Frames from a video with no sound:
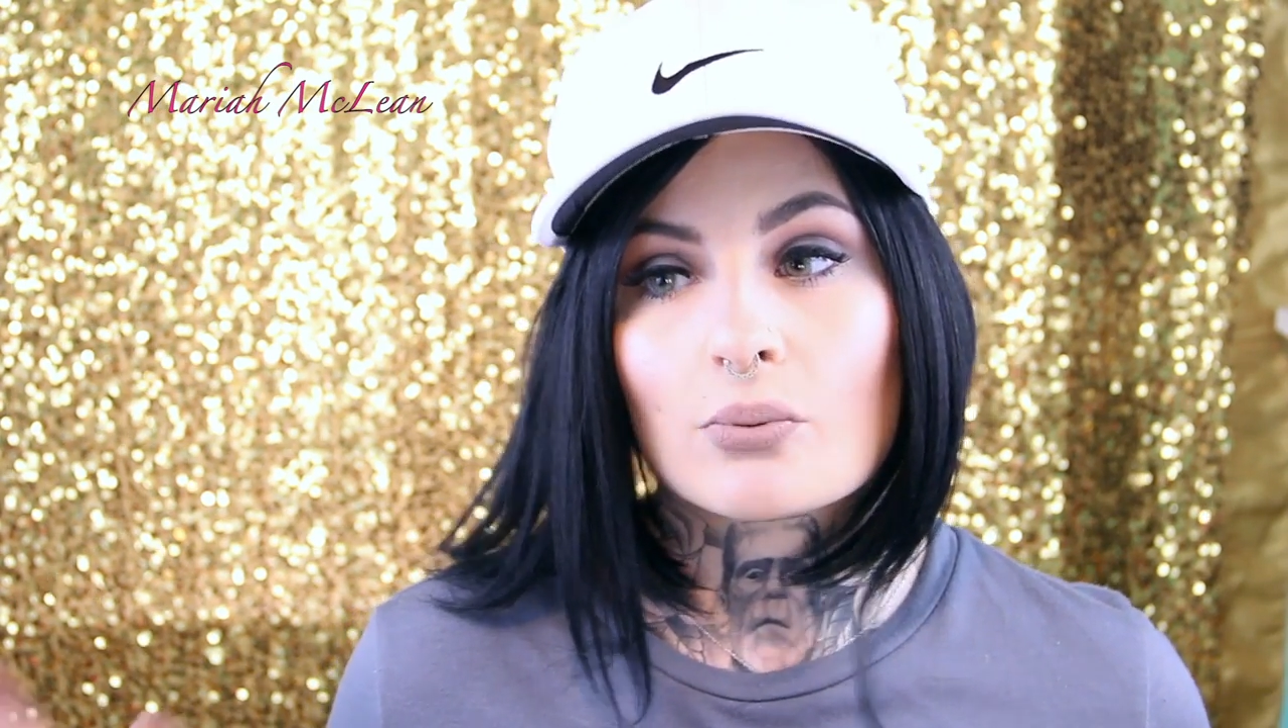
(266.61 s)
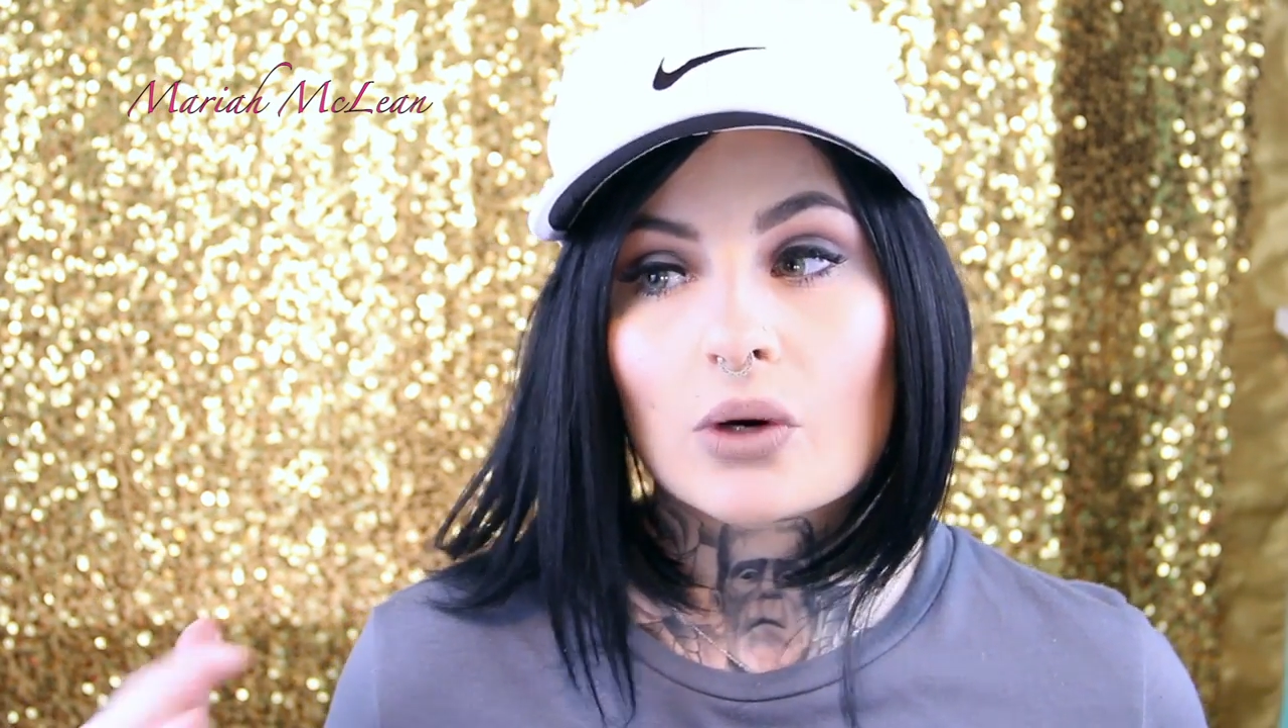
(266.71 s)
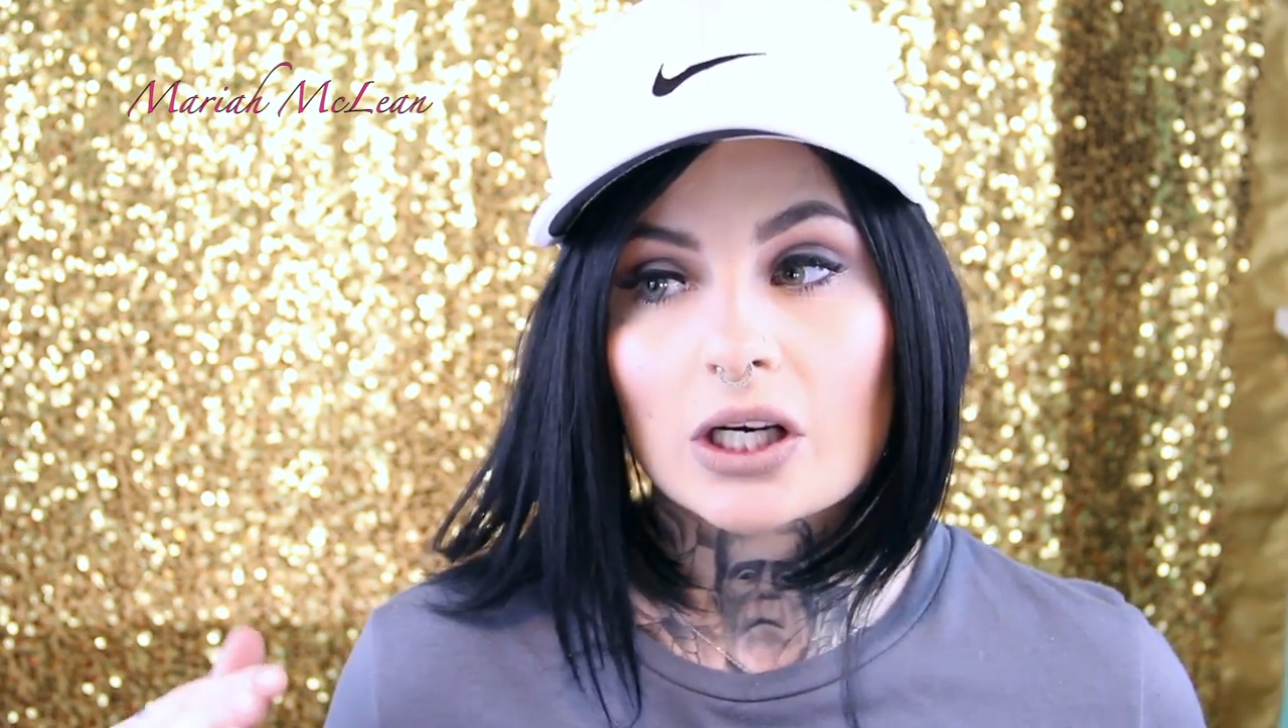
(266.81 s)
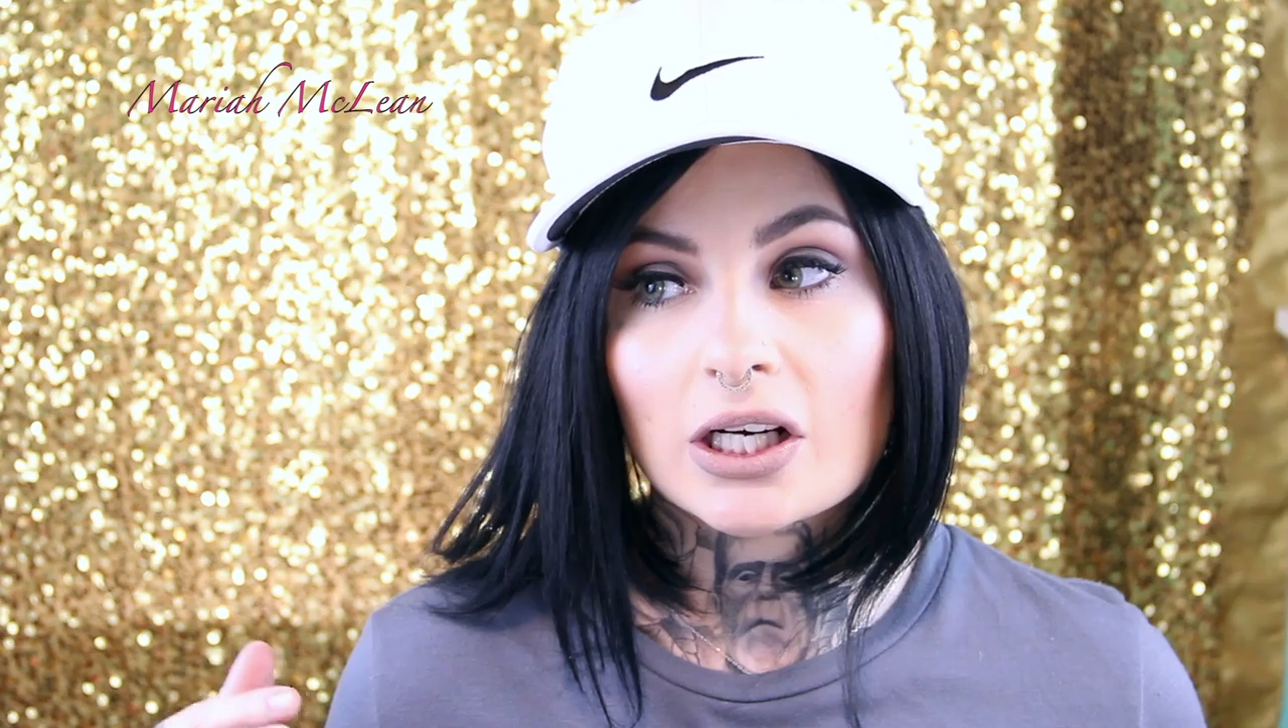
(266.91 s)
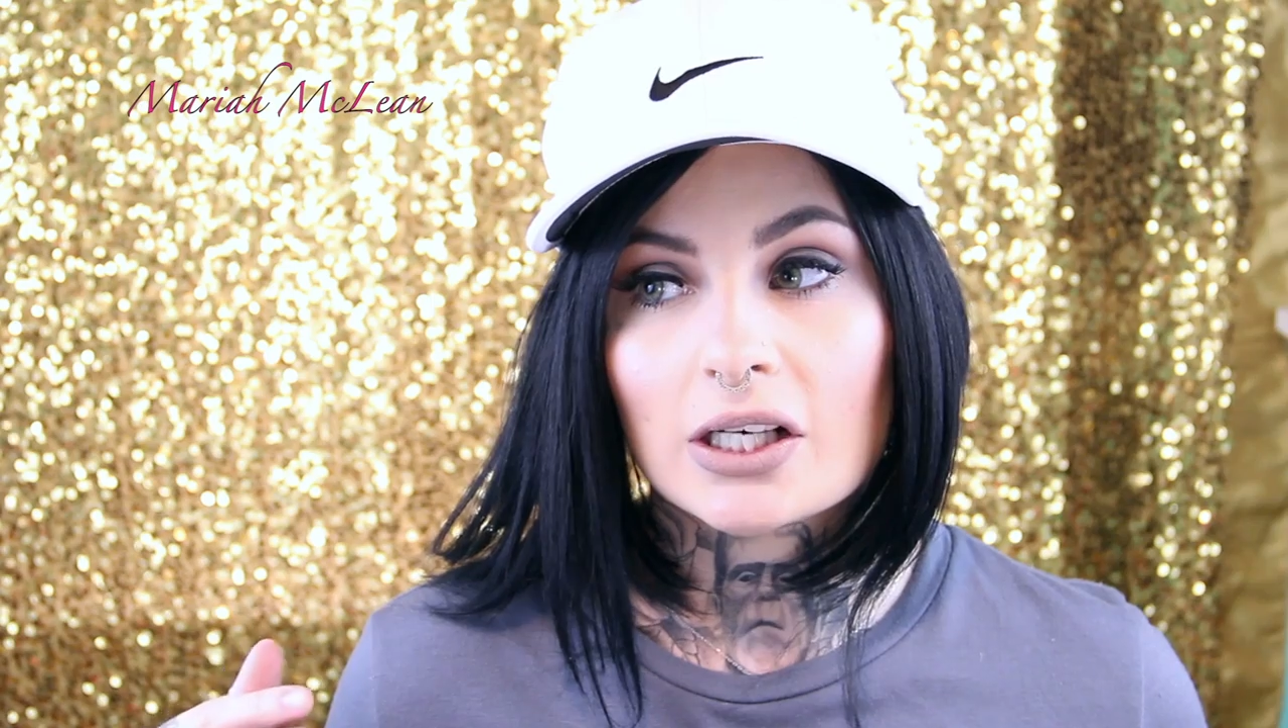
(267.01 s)

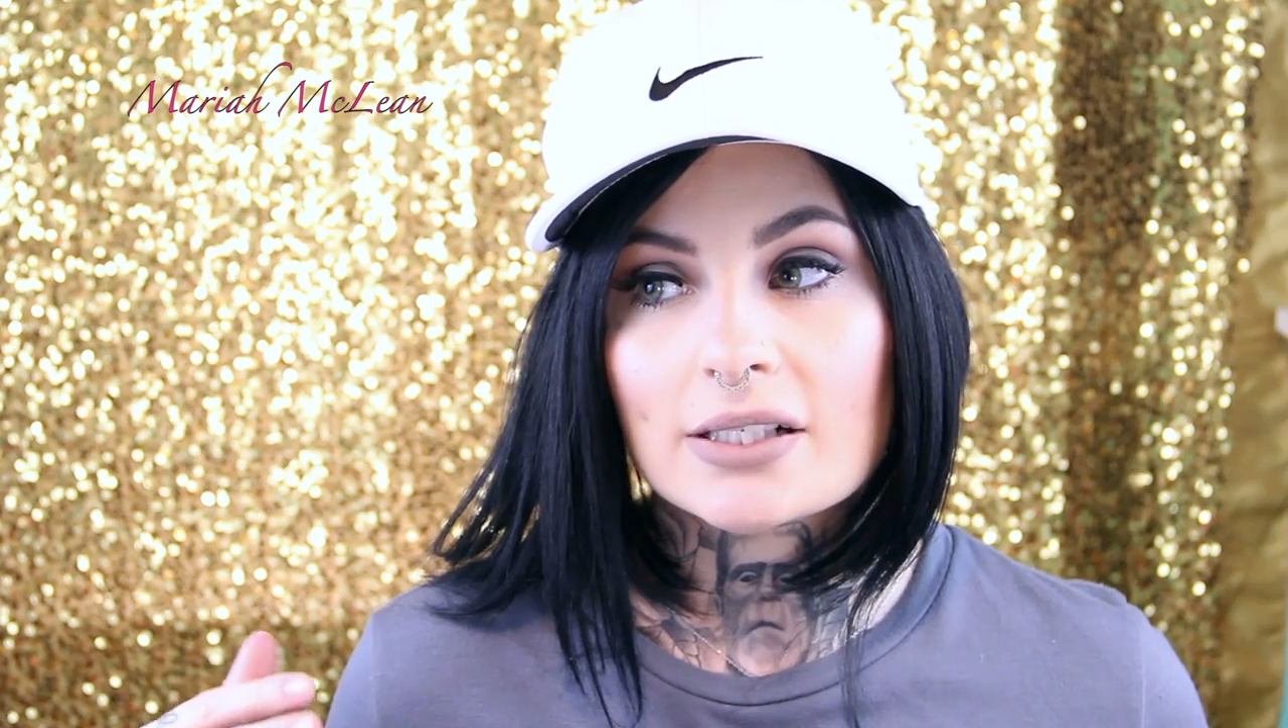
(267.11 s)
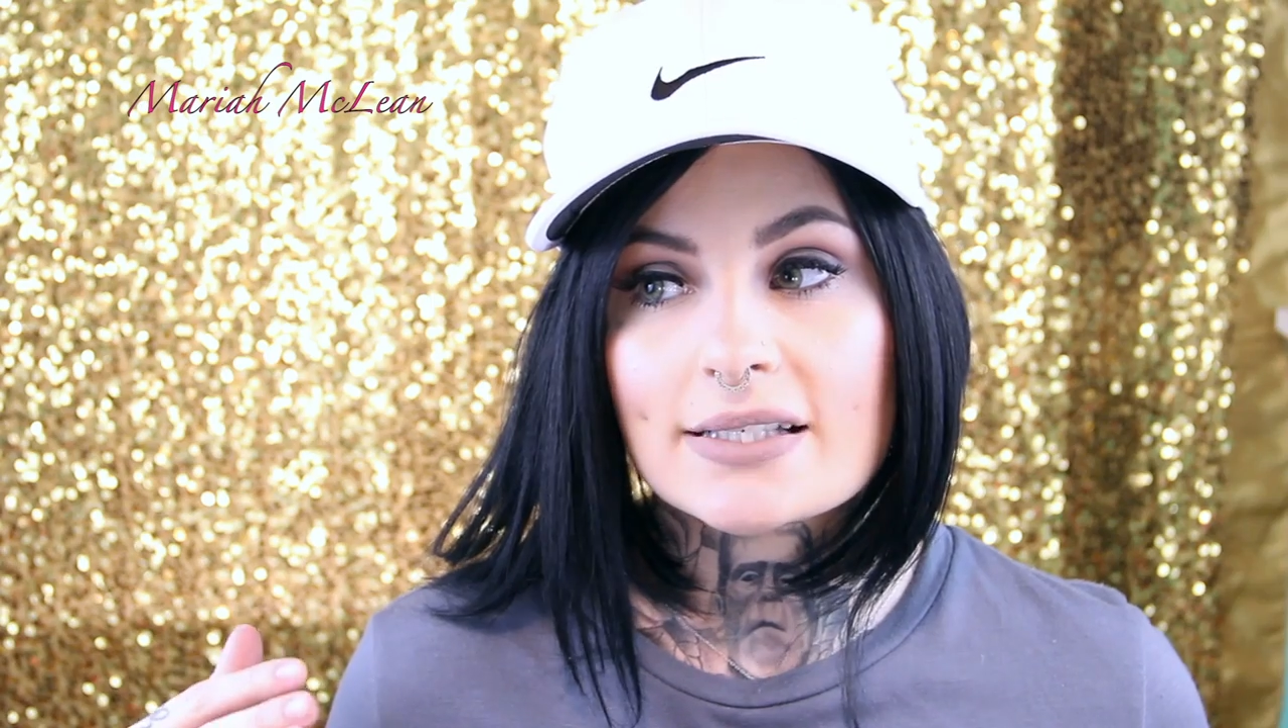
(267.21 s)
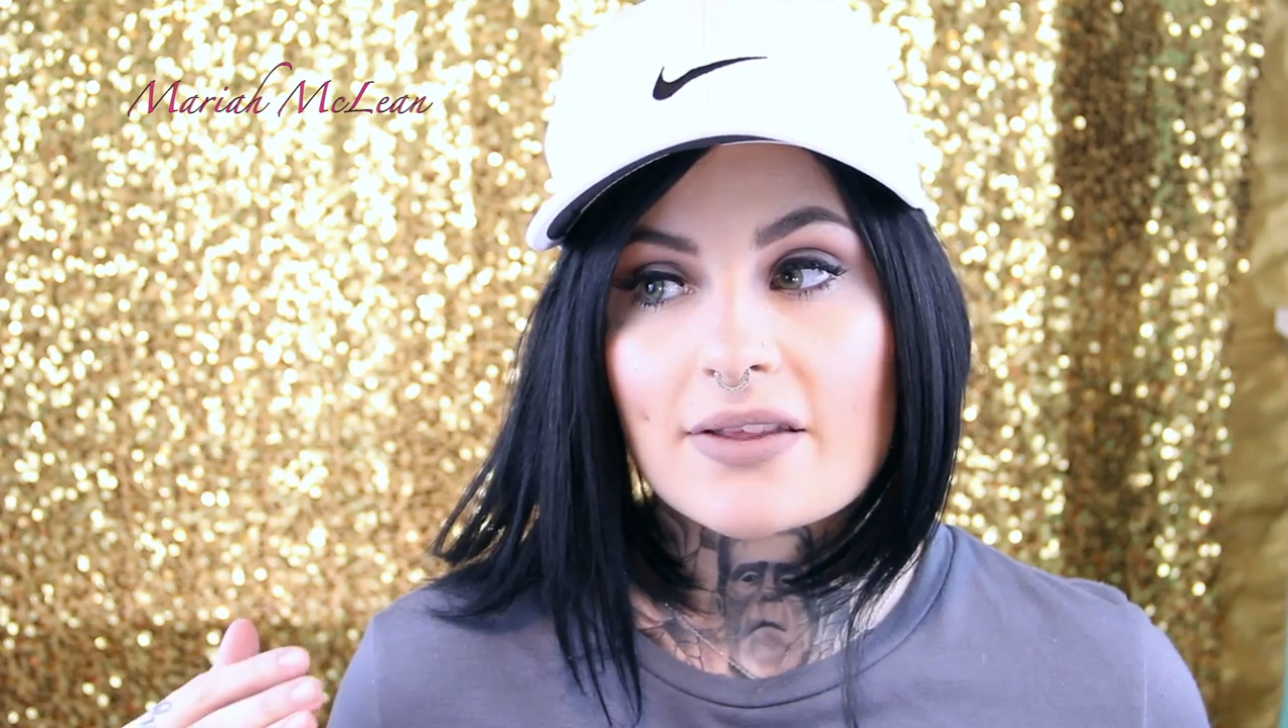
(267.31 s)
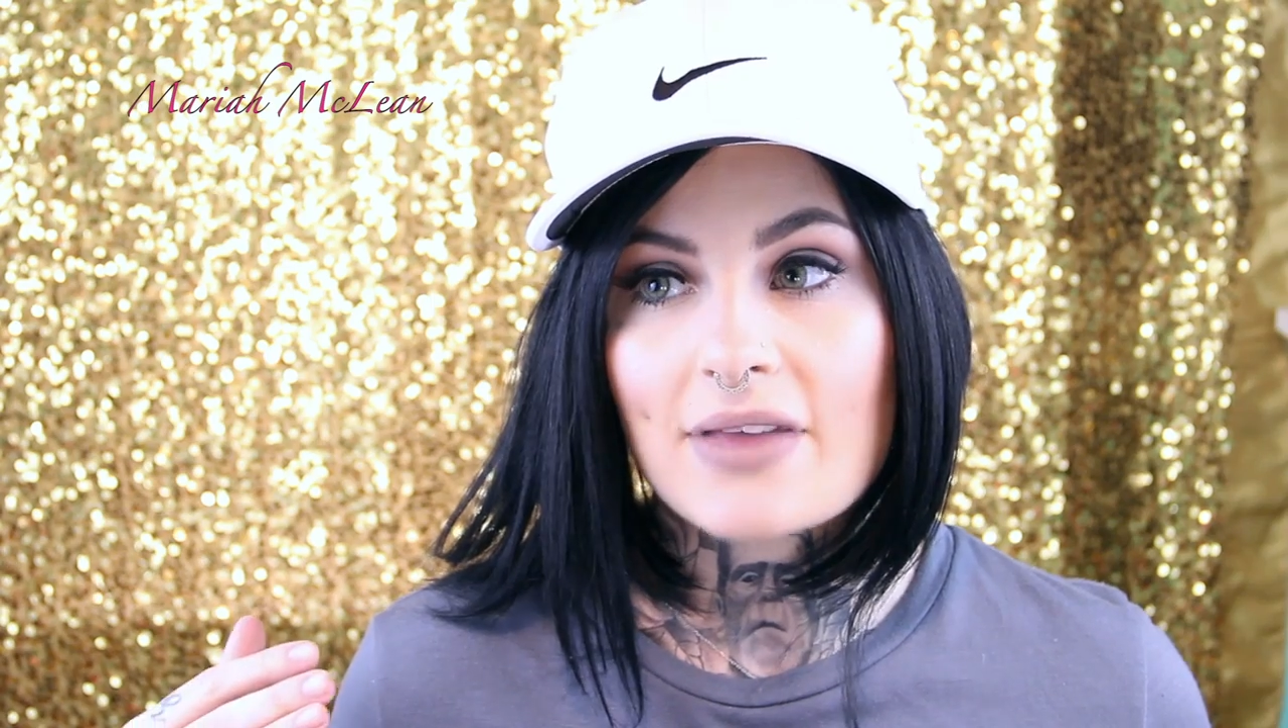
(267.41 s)
words